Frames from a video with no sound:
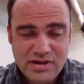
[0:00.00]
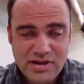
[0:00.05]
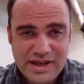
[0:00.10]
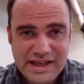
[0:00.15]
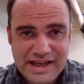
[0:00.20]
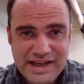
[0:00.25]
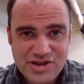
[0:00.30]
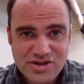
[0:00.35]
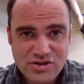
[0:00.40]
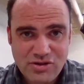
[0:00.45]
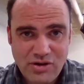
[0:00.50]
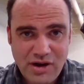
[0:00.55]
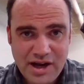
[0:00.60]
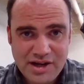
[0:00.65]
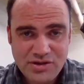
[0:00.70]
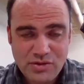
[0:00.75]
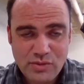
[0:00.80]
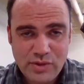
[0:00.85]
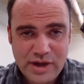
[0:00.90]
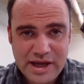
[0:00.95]
And he's
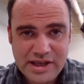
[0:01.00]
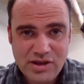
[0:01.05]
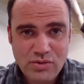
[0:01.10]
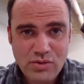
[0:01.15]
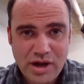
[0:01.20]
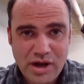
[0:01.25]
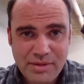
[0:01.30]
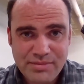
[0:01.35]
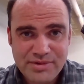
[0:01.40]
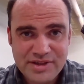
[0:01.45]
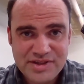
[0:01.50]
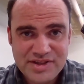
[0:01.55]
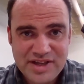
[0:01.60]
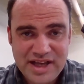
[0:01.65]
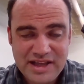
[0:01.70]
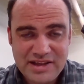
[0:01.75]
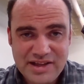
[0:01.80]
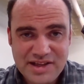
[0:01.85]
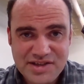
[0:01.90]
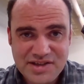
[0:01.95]
trying to wake you up and
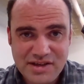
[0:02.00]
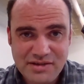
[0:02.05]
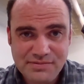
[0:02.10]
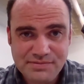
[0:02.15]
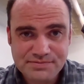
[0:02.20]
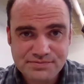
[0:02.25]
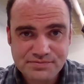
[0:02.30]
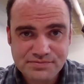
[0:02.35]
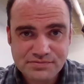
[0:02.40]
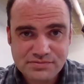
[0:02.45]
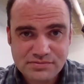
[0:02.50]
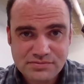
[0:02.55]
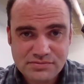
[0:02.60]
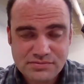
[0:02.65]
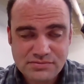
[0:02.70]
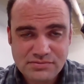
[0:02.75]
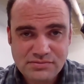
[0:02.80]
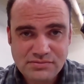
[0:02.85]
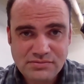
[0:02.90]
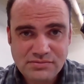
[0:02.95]
say, listen,
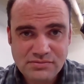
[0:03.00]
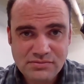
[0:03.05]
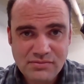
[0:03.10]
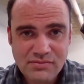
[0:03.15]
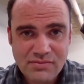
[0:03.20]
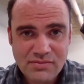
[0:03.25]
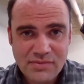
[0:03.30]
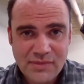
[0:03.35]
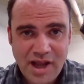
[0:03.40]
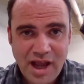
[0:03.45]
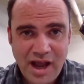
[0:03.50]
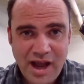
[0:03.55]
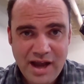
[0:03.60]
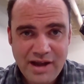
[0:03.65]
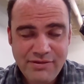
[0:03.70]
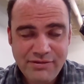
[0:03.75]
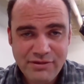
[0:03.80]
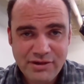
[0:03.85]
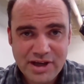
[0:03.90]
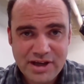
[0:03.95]

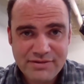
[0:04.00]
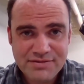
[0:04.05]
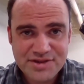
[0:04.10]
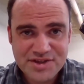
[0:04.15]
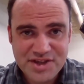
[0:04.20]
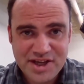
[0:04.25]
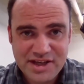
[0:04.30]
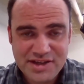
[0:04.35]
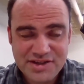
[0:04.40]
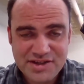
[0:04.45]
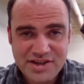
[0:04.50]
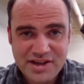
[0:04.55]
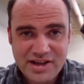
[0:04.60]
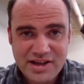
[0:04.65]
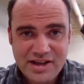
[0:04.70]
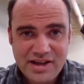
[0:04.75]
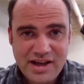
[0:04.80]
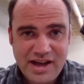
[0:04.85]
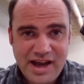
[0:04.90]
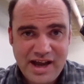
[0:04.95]
I forgive sins,
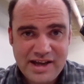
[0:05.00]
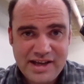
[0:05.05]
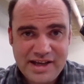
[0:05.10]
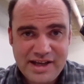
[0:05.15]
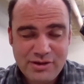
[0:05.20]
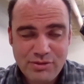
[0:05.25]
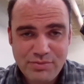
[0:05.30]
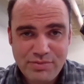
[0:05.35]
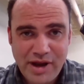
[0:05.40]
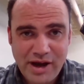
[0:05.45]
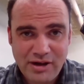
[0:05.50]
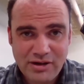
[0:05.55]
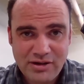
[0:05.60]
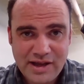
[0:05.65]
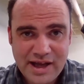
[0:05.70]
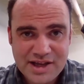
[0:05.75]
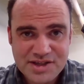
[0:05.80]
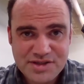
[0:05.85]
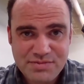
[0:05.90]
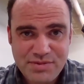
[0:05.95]
I heal
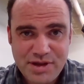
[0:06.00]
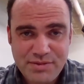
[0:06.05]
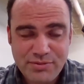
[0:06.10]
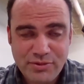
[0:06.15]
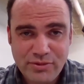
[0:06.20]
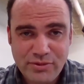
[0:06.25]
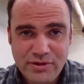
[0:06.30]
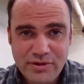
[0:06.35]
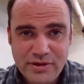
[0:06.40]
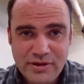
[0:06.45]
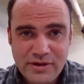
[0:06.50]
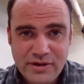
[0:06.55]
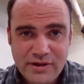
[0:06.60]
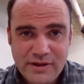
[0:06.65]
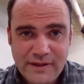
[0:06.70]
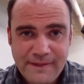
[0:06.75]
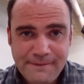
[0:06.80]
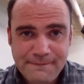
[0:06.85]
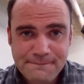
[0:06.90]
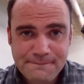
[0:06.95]
paralyzed people,
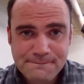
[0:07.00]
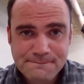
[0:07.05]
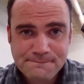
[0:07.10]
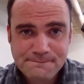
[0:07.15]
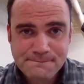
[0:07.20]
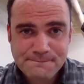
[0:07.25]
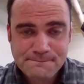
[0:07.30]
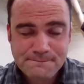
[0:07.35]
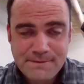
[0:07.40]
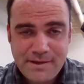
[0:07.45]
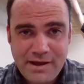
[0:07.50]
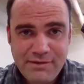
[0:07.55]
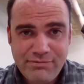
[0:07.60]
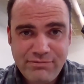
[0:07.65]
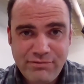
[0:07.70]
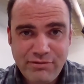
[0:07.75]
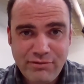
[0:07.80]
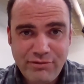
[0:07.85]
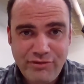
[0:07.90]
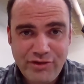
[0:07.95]
I
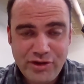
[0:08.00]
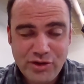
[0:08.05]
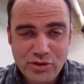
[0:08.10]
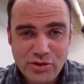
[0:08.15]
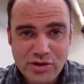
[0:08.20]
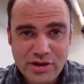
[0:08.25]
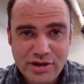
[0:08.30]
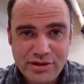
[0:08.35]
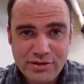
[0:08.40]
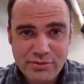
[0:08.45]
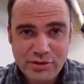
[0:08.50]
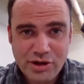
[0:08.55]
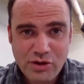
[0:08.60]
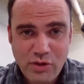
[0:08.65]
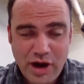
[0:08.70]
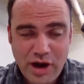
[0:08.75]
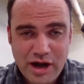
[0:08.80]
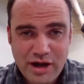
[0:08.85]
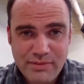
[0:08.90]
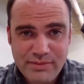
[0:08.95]
fulfill the
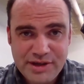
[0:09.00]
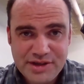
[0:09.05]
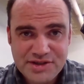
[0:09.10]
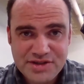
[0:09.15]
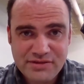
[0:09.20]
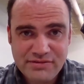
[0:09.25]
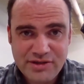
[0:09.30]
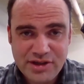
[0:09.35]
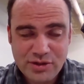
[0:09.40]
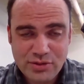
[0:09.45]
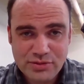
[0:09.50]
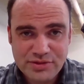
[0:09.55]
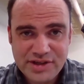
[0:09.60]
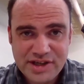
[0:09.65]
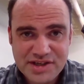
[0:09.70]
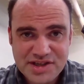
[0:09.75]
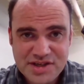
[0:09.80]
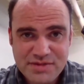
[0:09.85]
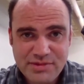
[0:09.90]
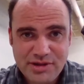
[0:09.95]
requirements of the Old
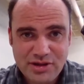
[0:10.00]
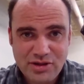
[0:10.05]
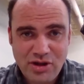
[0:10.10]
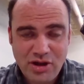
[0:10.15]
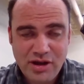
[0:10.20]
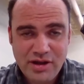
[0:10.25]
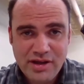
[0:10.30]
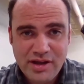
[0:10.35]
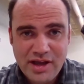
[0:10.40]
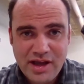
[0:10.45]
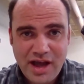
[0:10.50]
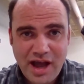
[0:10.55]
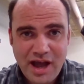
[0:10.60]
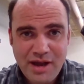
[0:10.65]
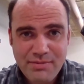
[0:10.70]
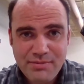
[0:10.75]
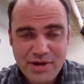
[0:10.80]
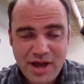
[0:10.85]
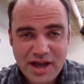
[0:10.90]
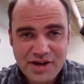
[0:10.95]
Testament law.
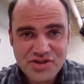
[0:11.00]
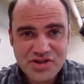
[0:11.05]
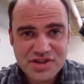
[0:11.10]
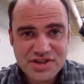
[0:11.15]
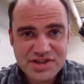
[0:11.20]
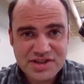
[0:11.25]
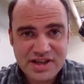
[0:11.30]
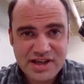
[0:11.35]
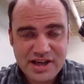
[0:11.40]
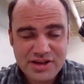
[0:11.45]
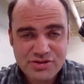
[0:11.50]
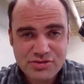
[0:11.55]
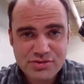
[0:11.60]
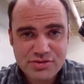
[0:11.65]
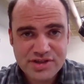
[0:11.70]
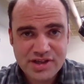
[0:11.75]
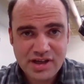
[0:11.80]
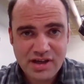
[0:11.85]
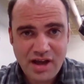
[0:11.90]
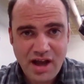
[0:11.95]
I'm not just an
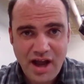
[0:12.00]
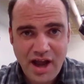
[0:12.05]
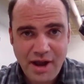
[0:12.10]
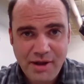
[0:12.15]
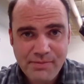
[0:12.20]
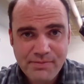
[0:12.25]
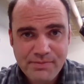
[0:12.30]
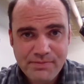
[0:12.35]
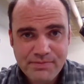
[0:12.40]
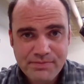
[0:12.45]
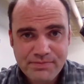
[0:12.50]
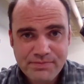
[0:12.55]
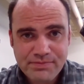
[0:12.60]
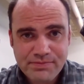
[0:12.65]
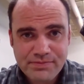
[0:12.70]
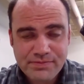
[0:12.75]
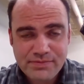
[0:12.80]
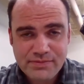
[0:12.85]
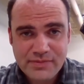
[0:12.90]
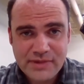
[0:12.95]
interesting guy.
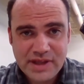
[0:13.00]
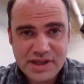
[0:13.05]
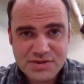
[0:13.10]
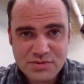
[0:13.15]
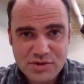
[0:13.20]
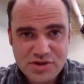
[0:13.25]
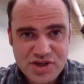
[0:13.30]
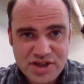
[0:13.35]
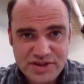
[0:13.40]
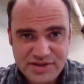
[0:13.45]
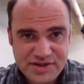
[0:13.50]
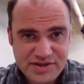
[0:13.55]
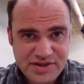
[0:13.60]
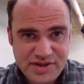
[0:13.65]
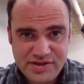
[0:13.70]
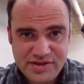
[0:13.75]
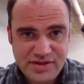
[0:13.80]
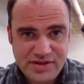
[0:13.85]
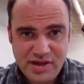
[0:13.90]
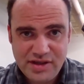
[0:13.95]
That's what Jesus
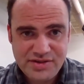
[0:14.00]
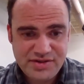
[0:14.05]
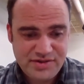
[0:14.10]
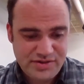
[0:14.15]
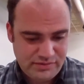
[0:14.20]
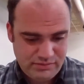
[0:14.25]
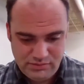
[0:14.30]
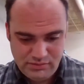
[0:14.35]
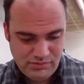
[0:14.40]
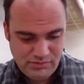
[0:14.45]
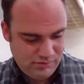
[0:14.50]
is